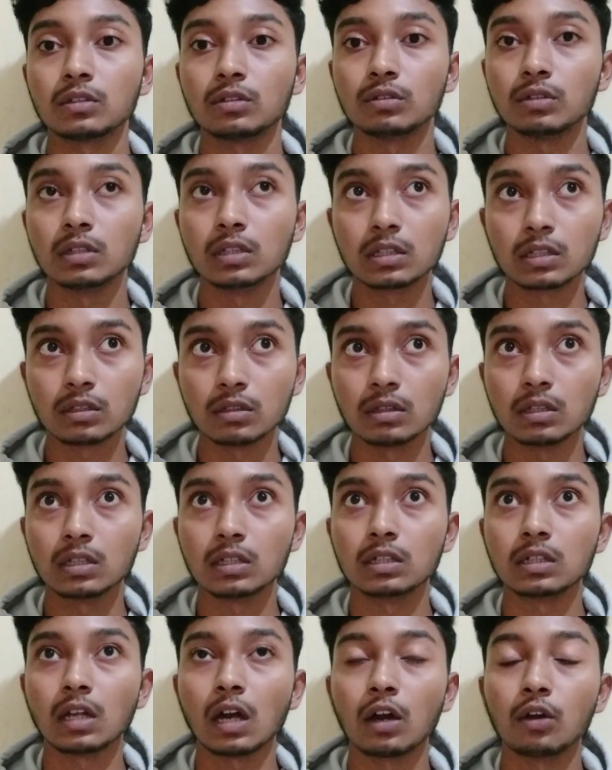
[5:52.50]
you need to
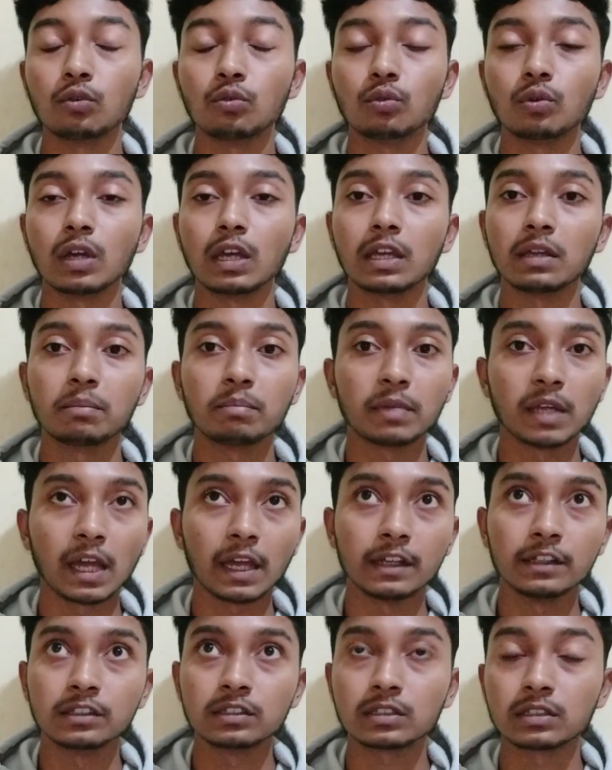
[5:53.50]
learn how api
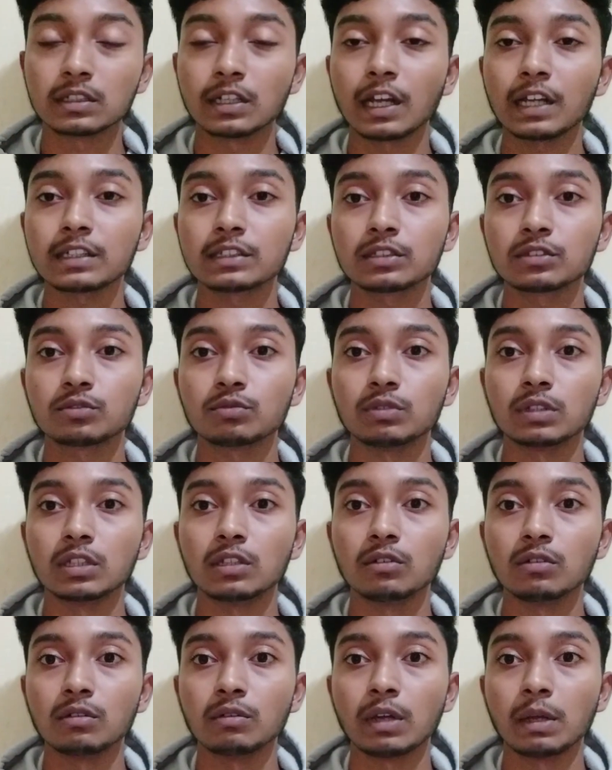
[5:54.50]
interacts
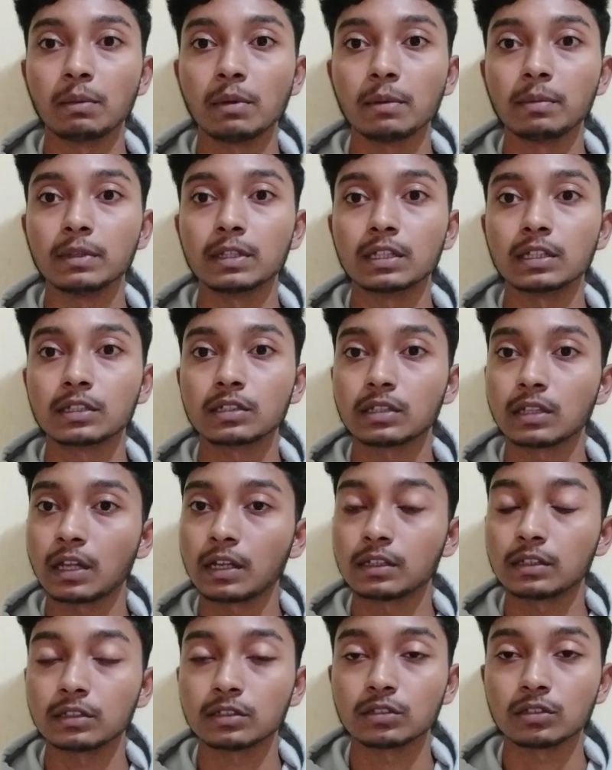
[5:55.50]
with the web application
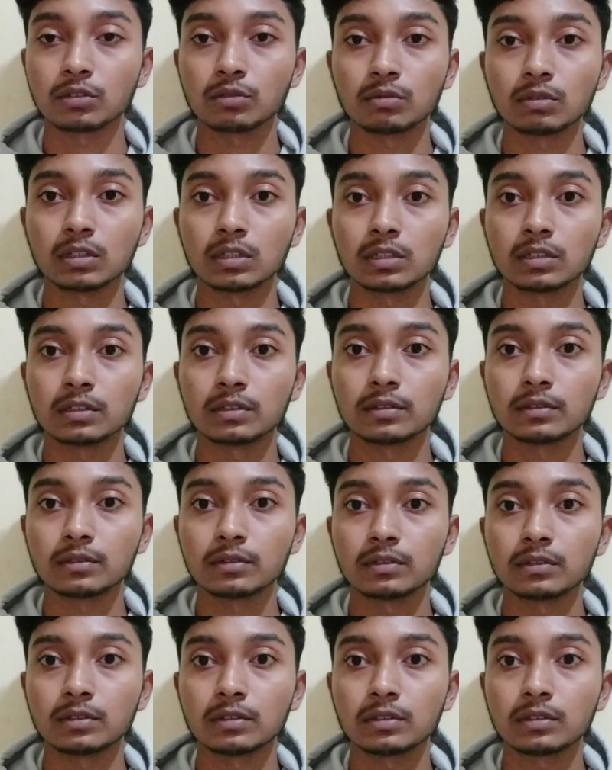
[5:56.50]
and the server
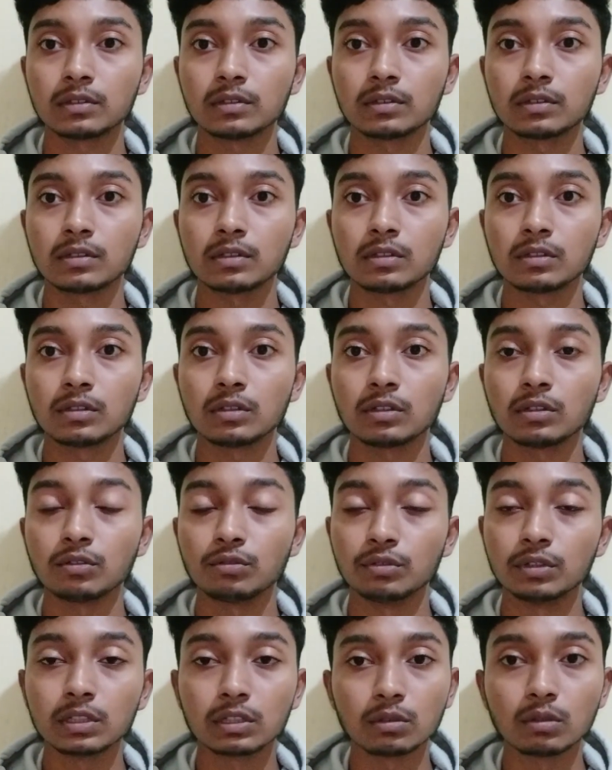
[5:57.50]

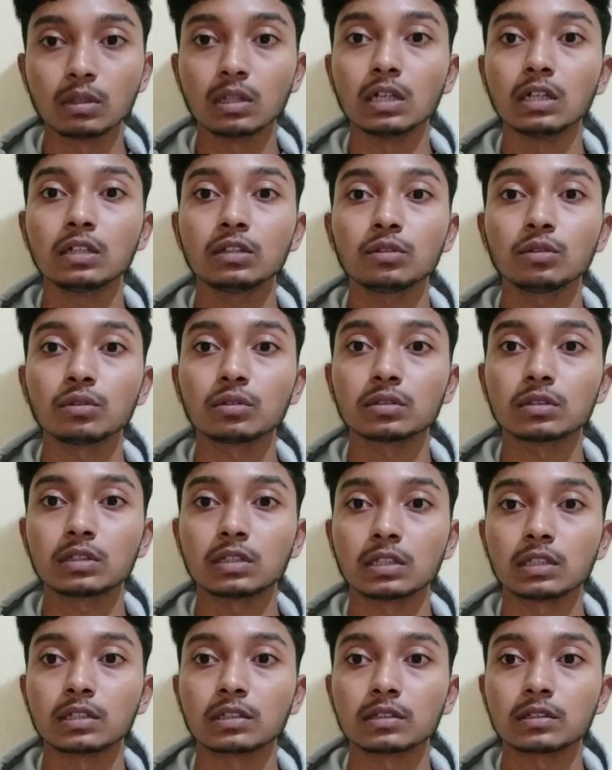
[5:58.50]
you need to learn those
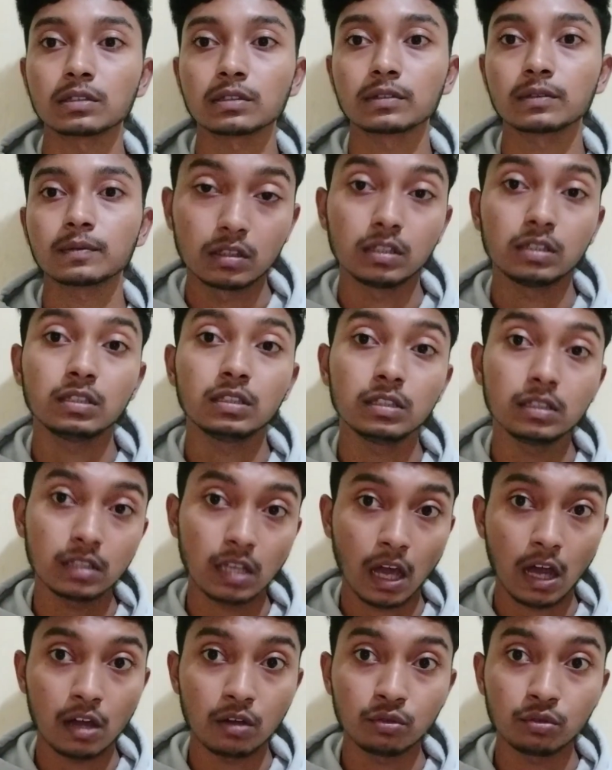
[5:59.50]
things this is
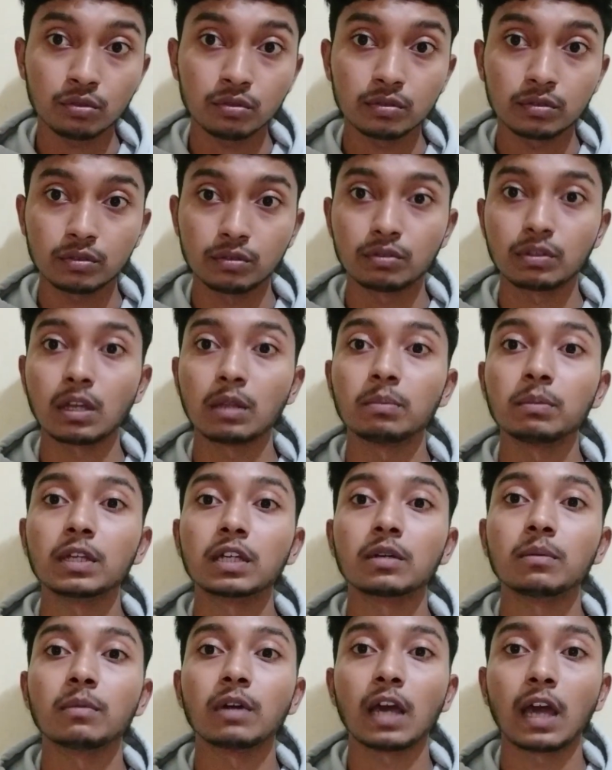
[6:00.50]
how you can
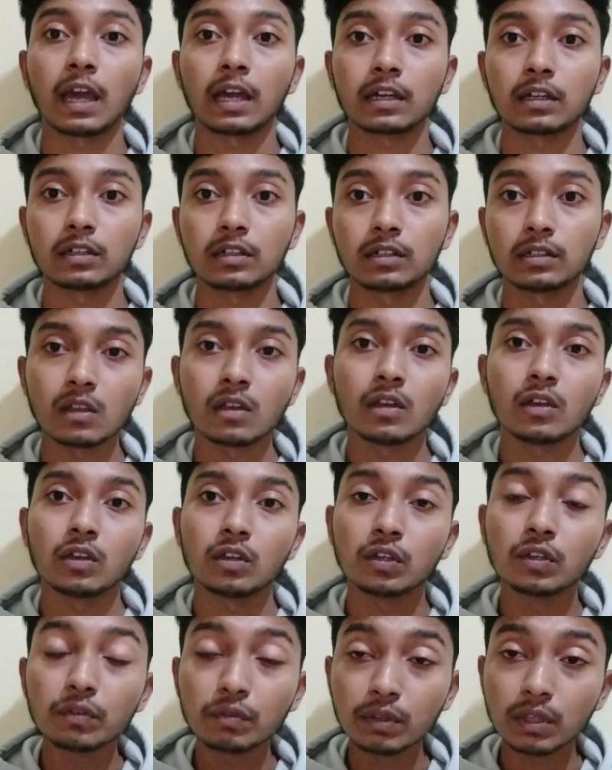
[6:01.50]
become a hacker
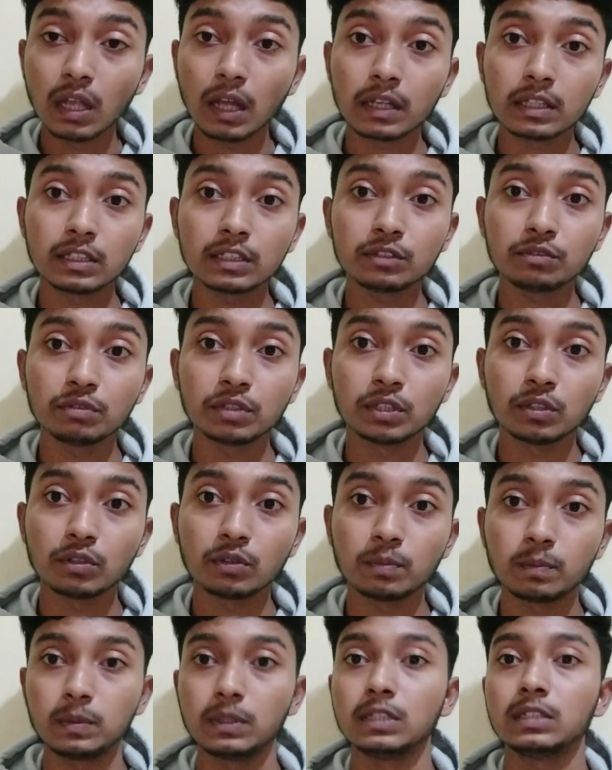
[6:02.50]
if you like this
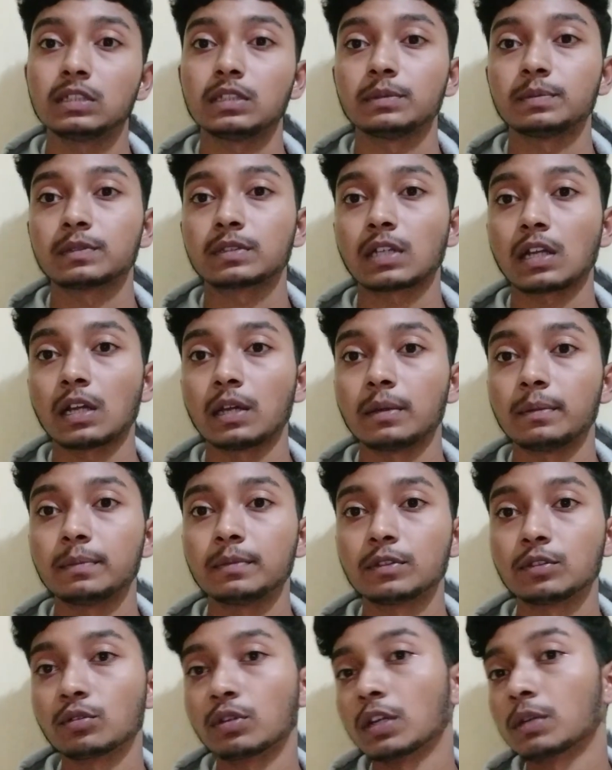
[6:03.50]
video please
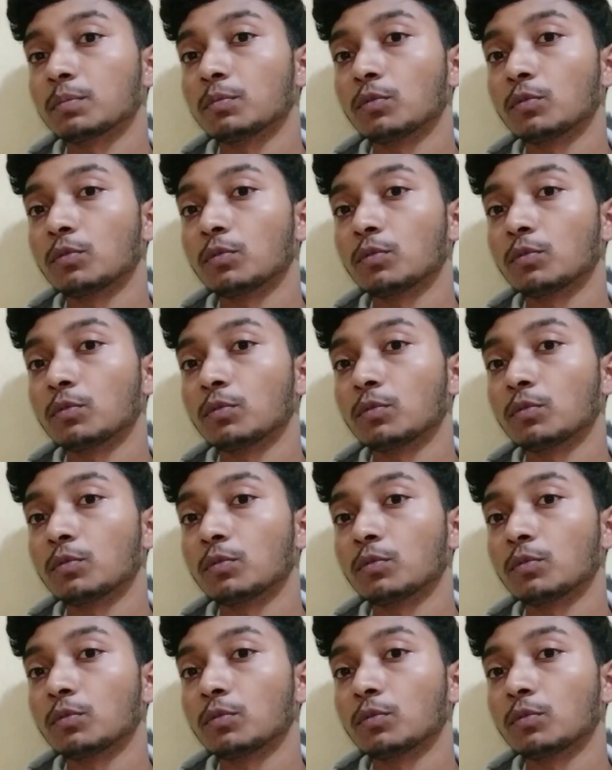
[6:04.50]
subscribe to get